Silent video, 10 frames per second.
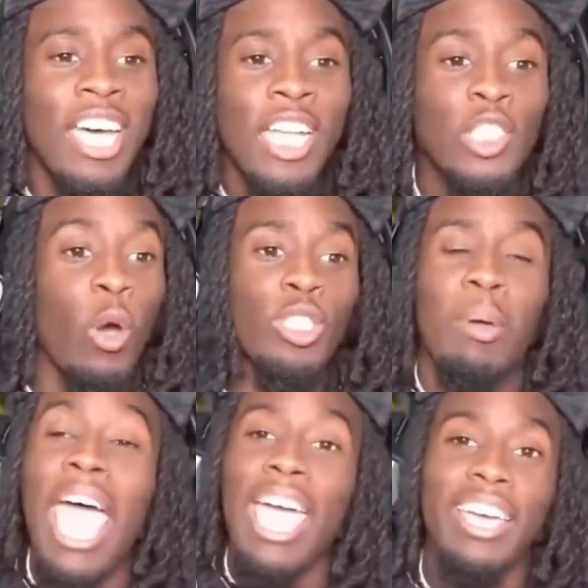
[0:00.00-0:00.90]
Throws a
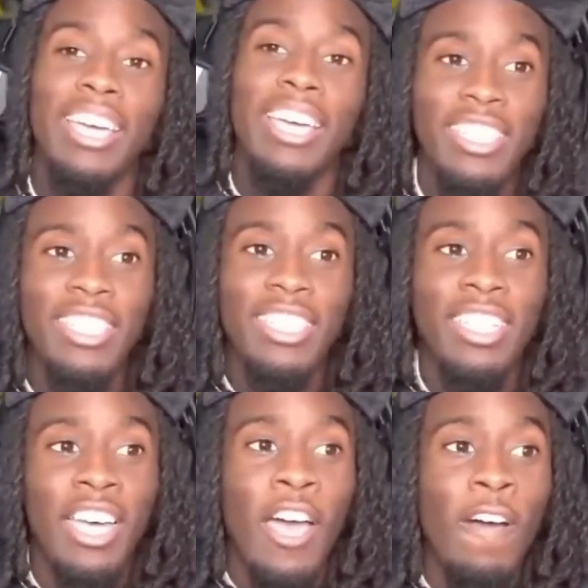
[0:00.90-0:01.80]
bag.
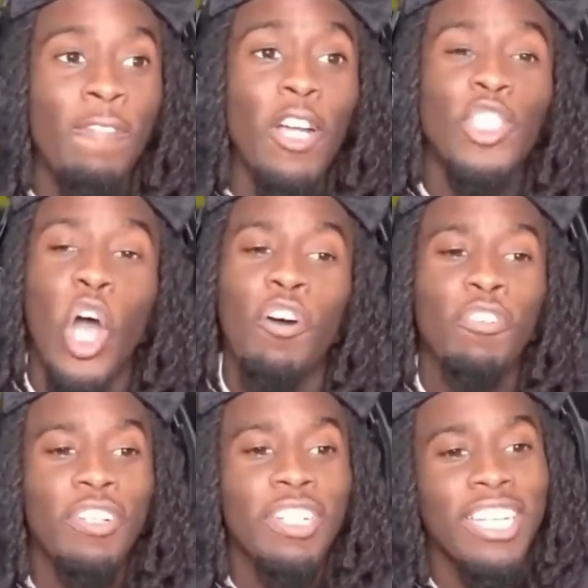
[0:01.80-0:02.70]
First off,
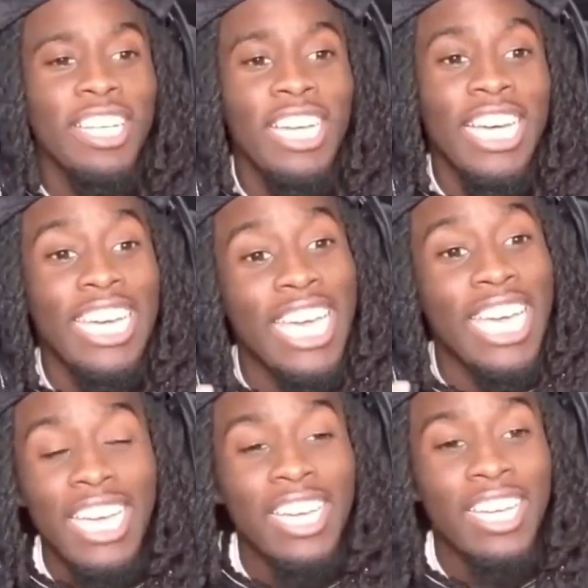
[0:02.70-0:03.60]

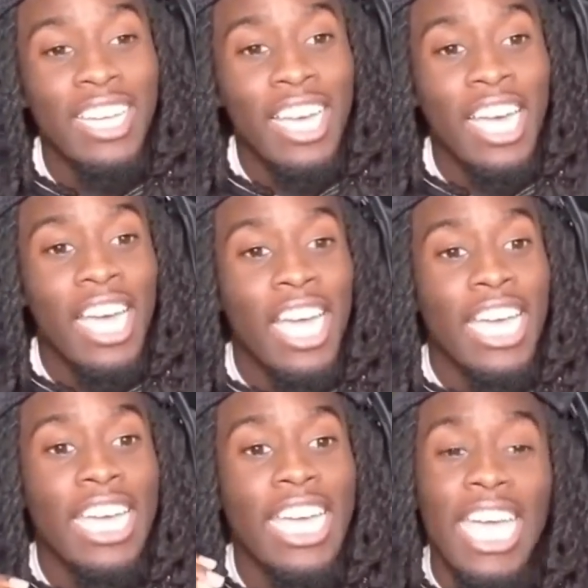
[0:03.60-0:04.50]
Kick,
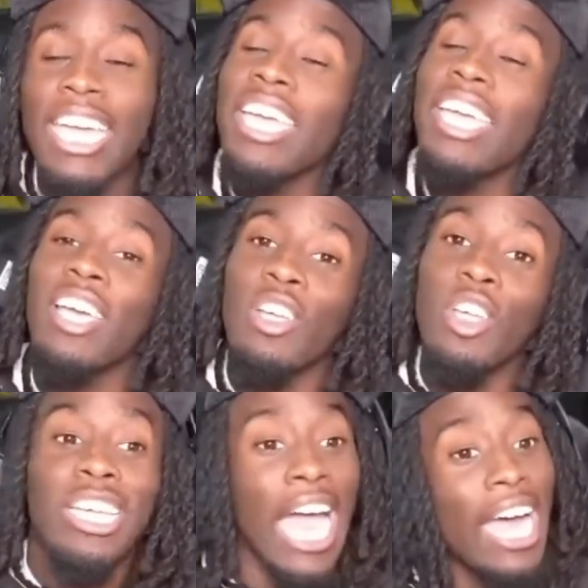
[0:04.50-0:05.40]
Kick
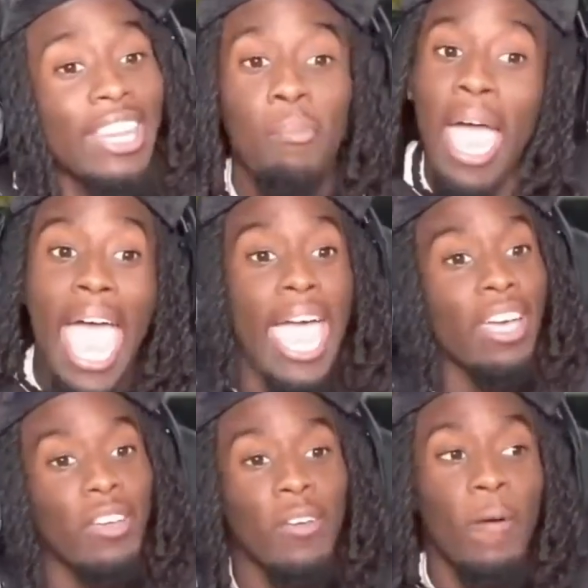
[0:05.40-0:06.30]
got the
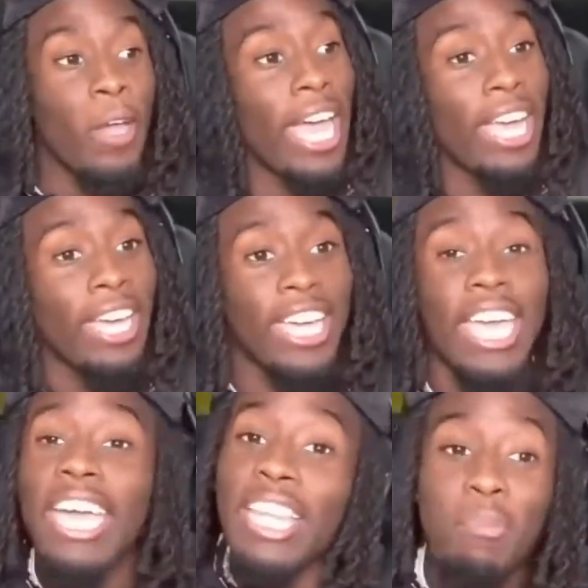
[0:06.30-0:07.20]
bag, okay? Kick
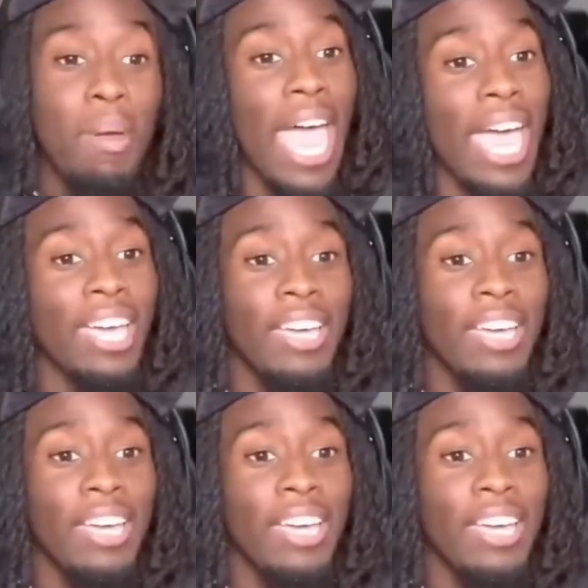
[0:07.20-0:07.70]
got the bag.